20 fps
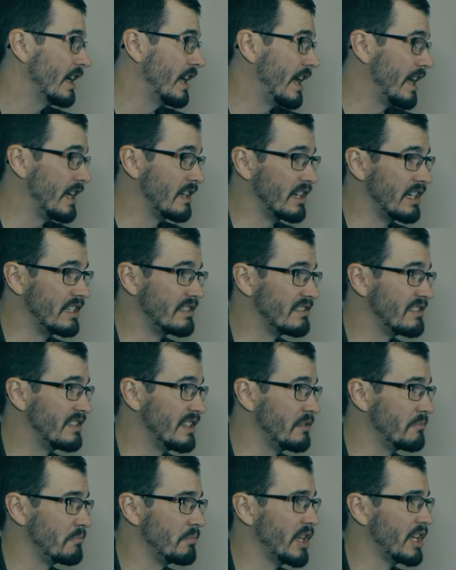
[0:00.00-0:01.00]
And I
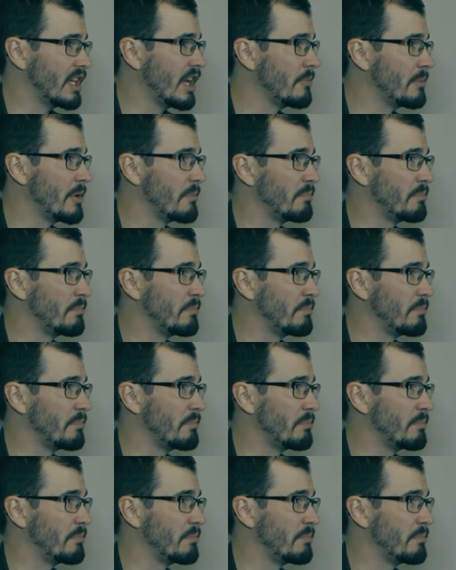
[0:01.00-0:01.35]
didn't pick up a